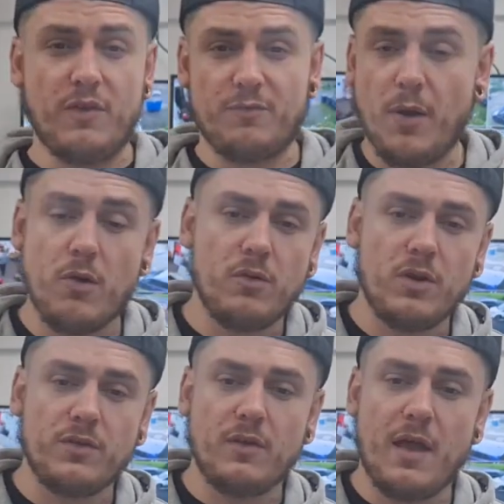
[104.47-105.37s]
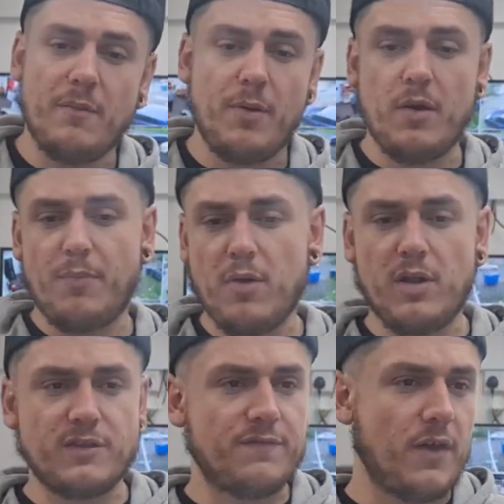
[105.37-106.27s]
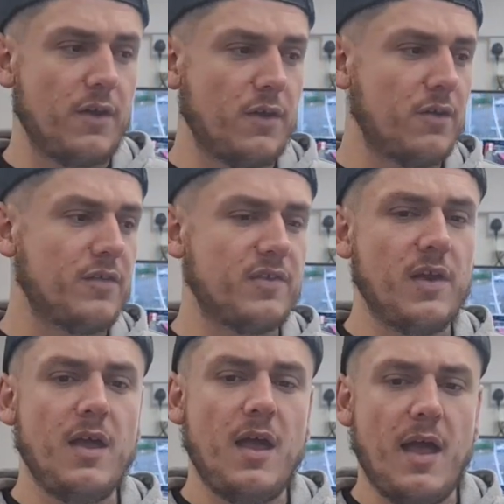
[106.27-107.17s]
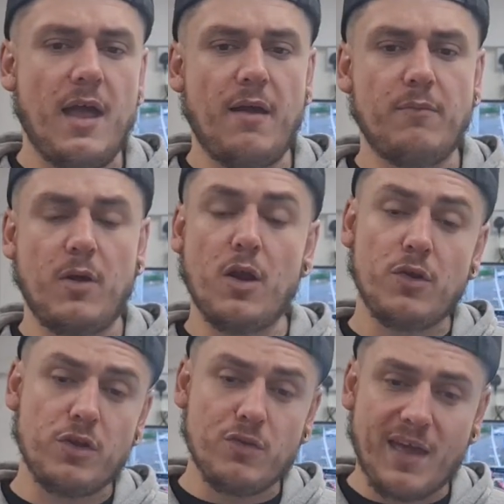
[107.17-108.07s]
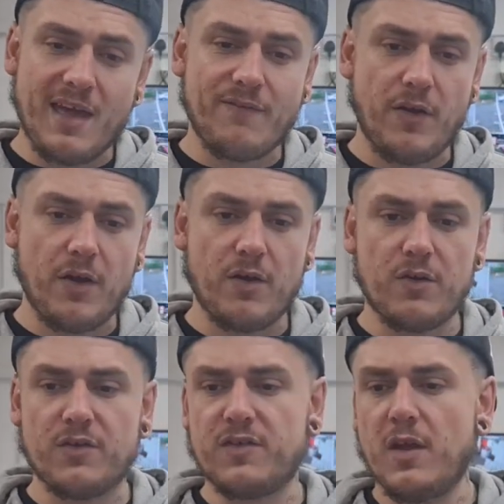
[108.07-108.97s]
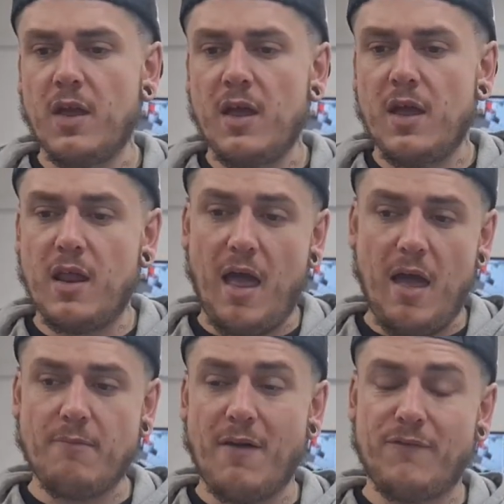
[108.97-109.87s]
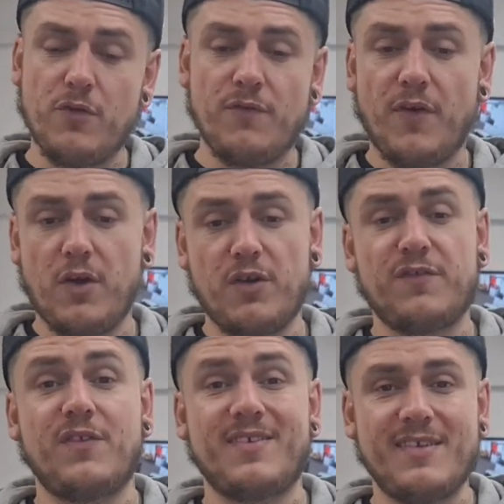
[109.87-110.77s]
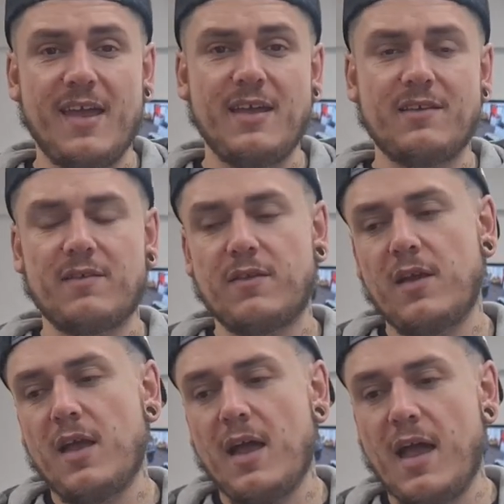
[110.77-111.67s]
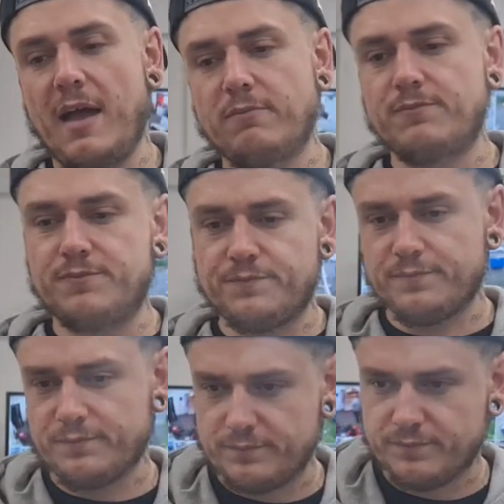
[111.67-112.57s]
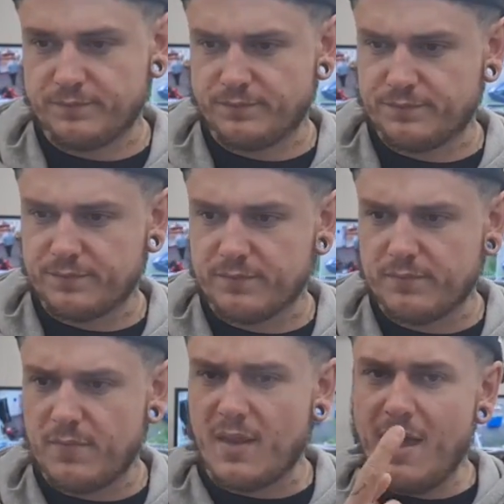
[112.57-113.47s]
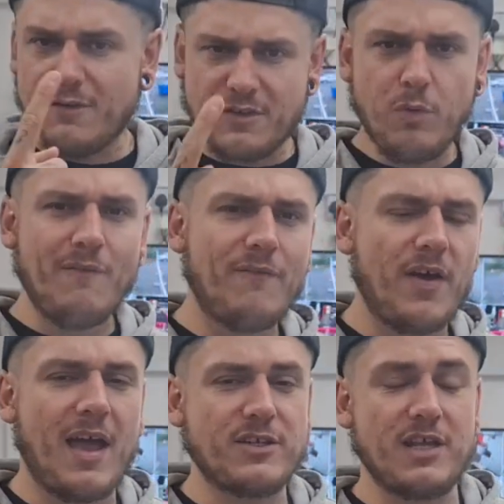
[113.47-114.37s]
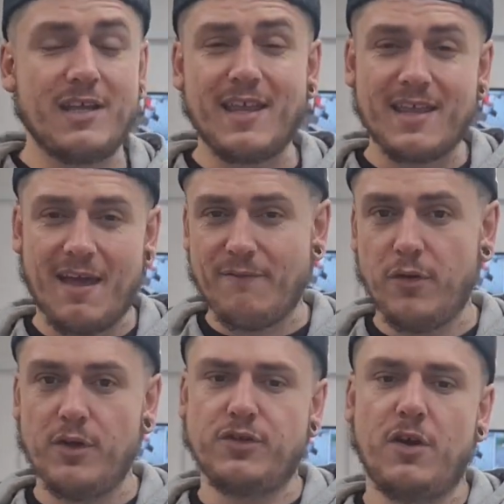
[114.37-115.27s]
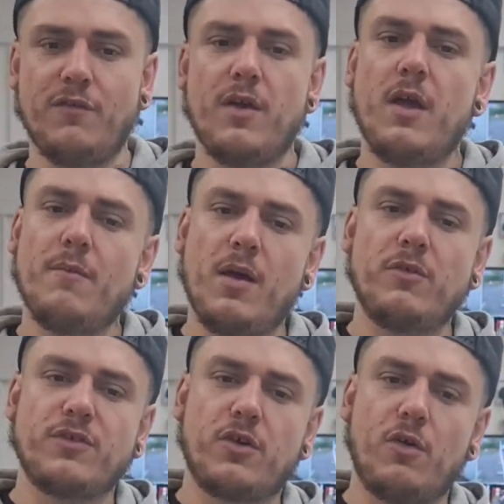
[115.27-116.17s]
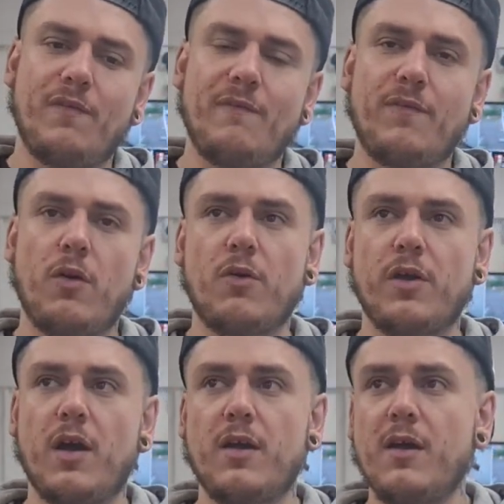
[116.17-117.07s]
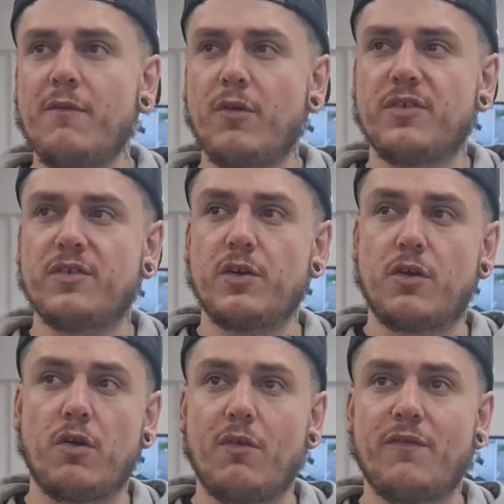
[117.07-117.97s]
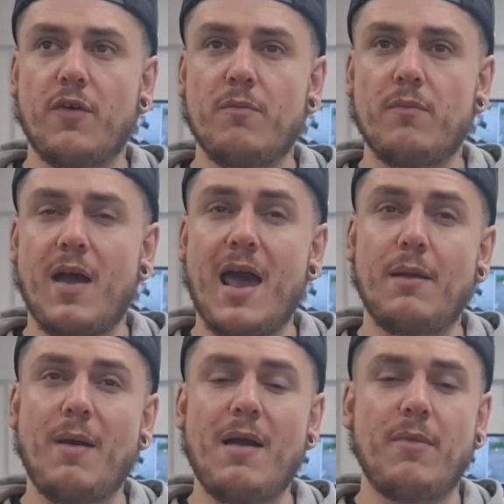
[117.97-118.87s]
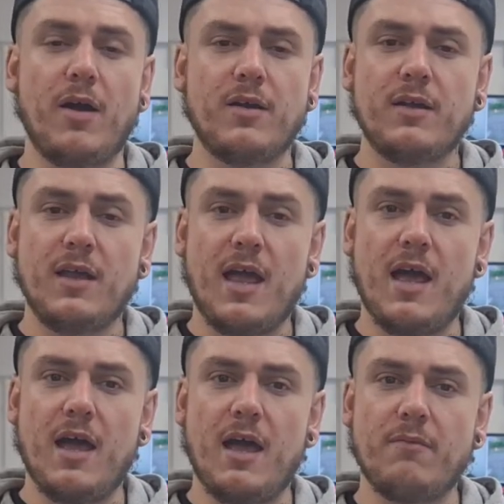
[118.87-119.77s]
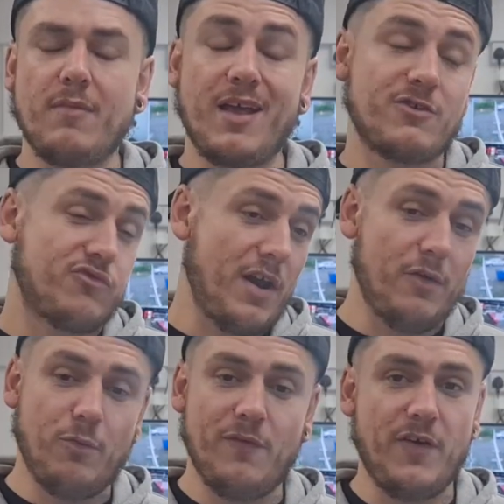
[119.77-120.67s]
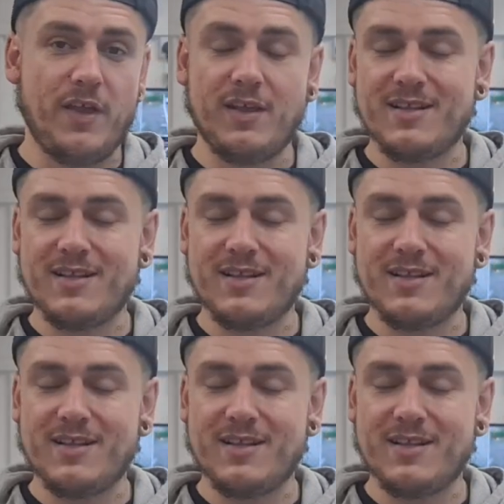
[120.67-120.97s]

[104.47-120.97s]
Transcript: There's Polish fighters, a load of UK fighters, a few fighters from the States. There was one fight actually I didn't get footage of, but it was a girl from Florida versus a girl from Alabama. Incredible fight.